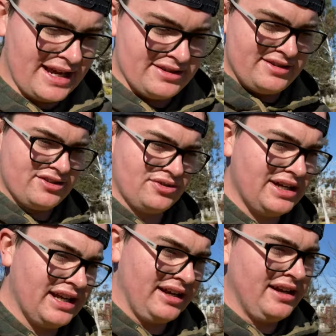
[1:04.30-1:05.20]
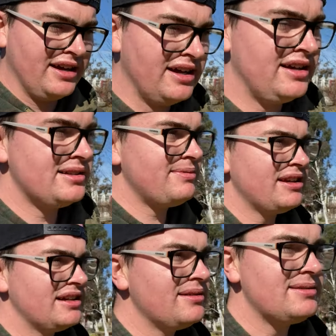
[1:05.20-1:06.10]
and just enjoy it.
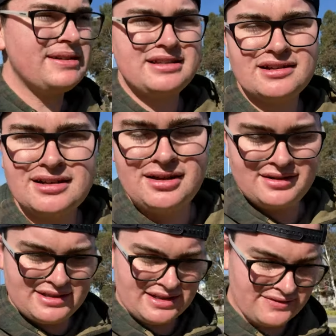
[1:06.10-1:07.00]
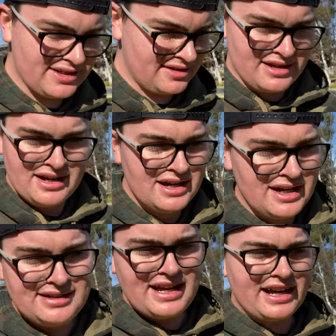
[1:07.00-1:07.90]
It's been so long since I've just
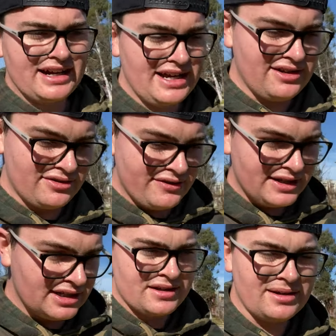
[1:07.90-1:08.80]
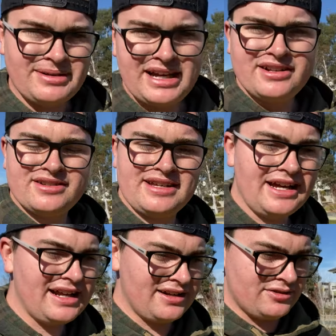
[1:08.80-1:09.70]
taken it out and driven it. So I'm keen to just
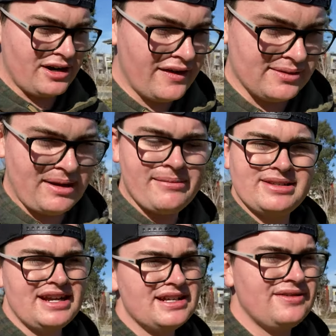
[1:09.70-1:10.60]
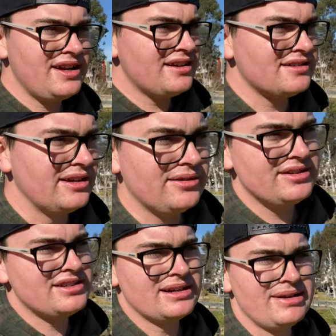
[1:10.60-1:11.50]
take it out and drive it. Maybe today's video is literally
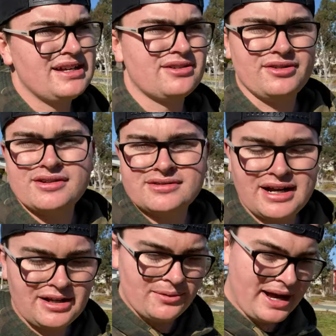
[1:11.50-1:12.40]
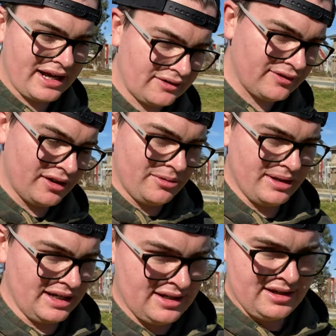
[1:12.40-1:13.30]
just going to be us cruising around in the wagon for a little
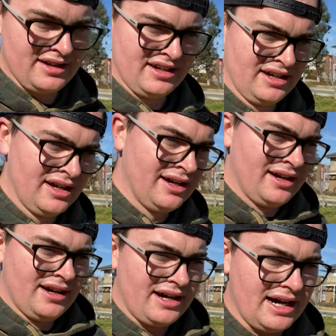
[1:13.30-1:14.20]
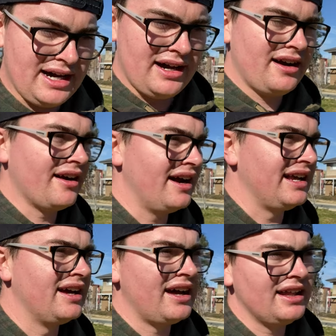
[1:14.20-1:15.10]
bit. Oh,
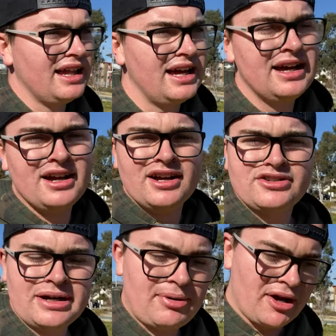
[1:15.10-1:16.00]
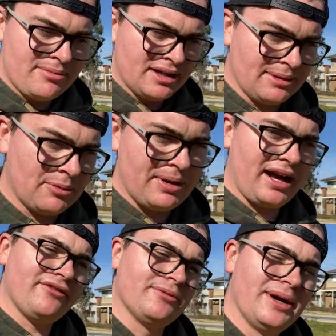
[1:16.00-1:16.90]
alrighty, I'll jump home and then we'll pick
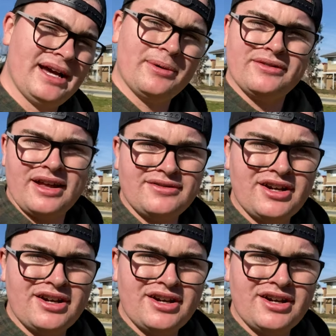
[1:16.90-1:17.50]
up from where we've left